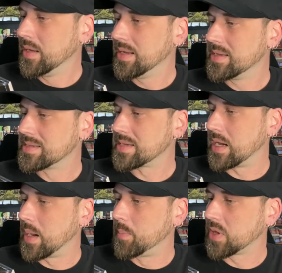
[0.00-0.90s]
is
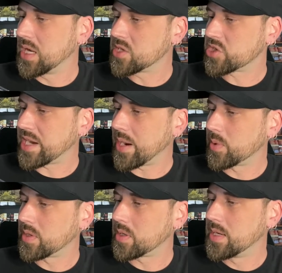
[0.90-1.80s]
blood
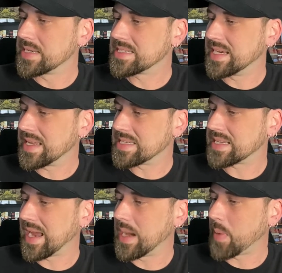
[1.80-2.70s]
shower,
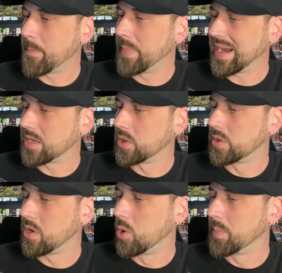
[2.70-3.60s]
cityscape,
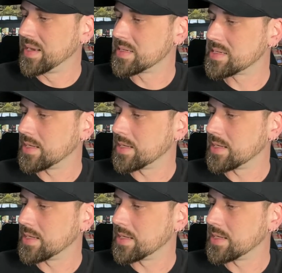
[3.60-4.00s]
manhole opens,